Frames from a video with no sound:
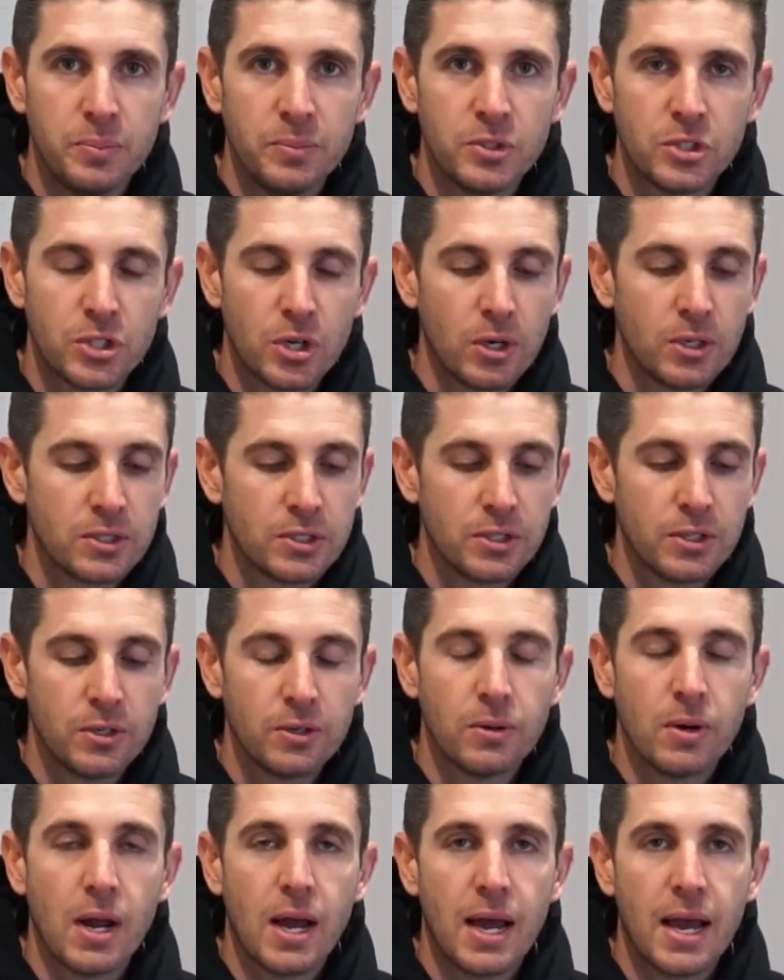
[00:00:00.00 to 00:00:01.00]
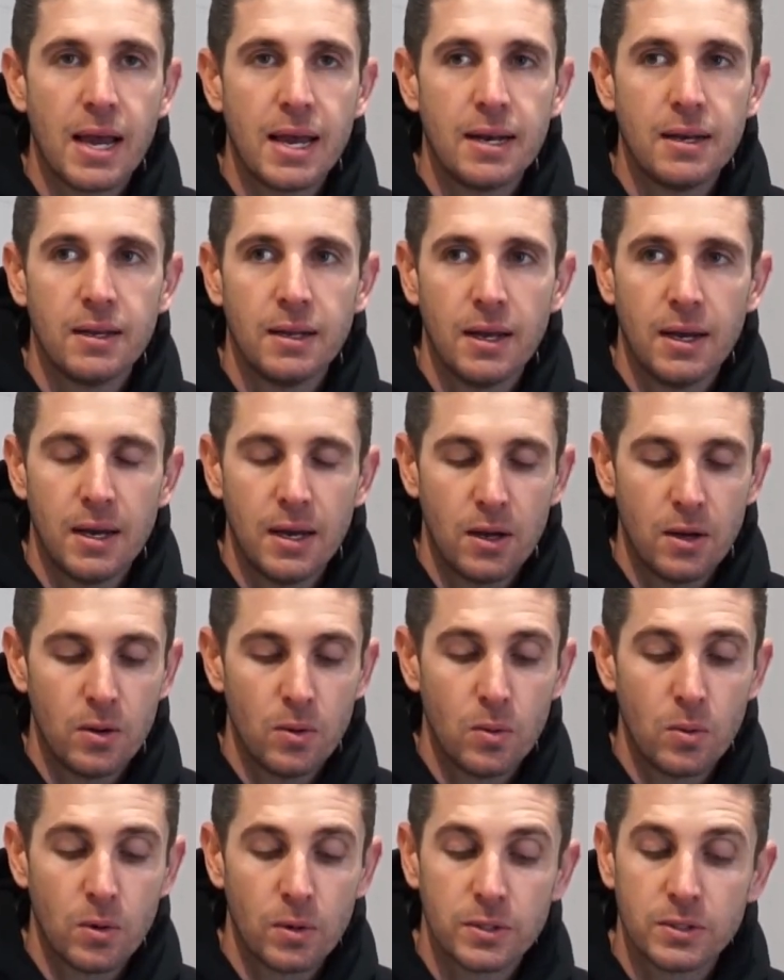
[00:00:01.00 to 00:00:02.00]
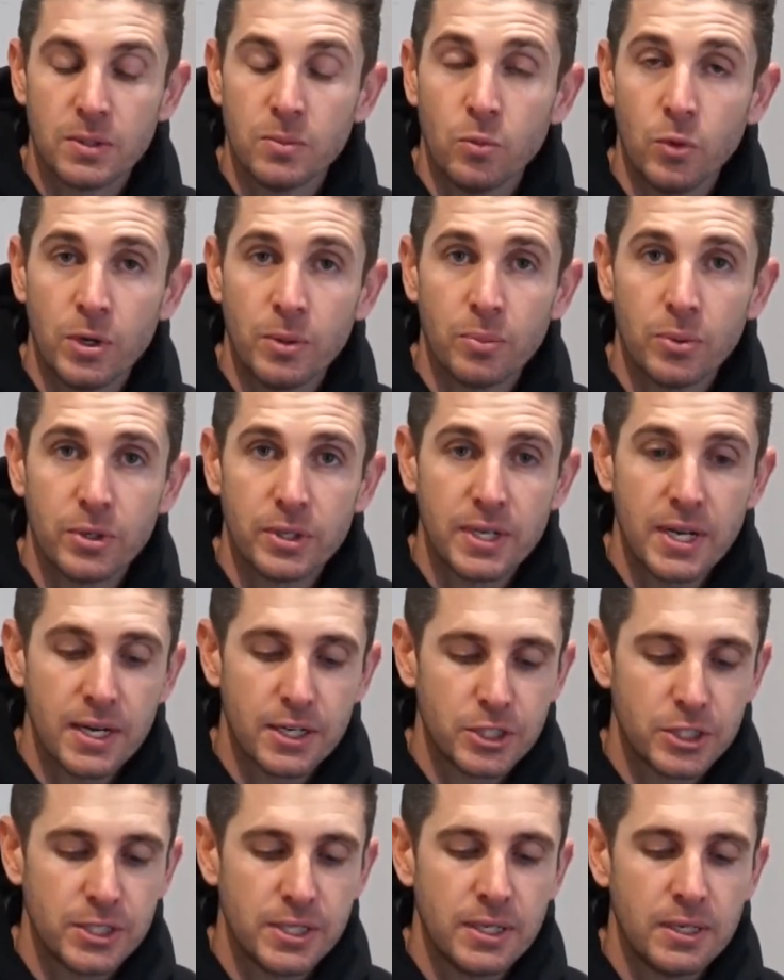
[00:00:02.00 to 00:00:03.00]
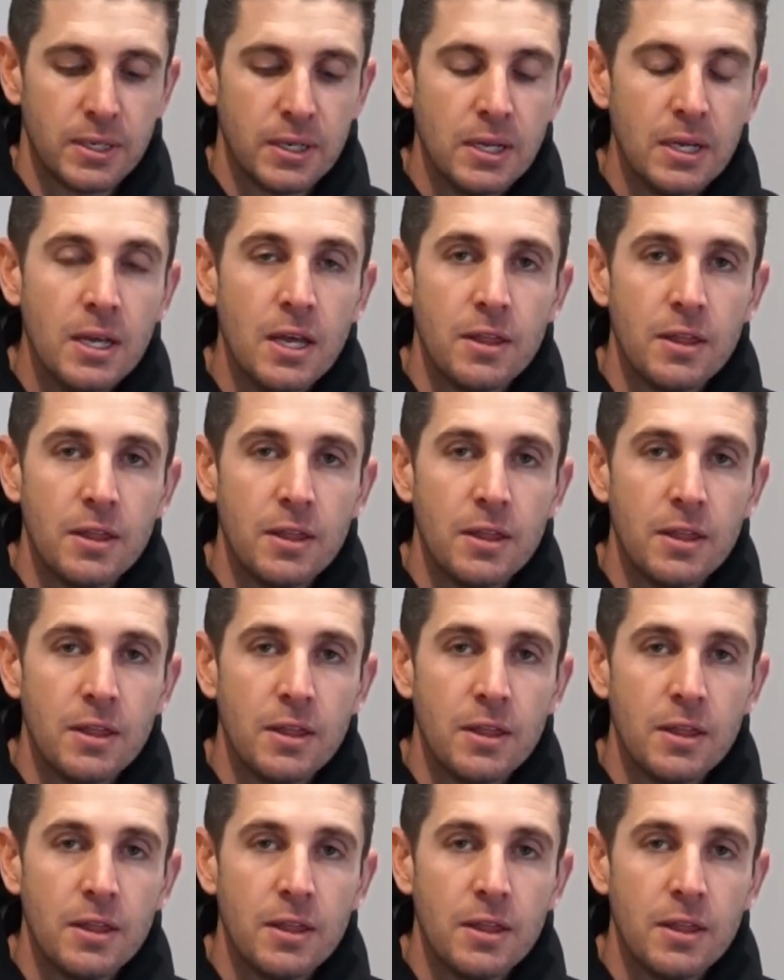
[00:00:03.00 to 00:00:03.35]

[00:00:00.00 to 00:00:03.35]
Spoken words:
starts of your ride or some wind protection,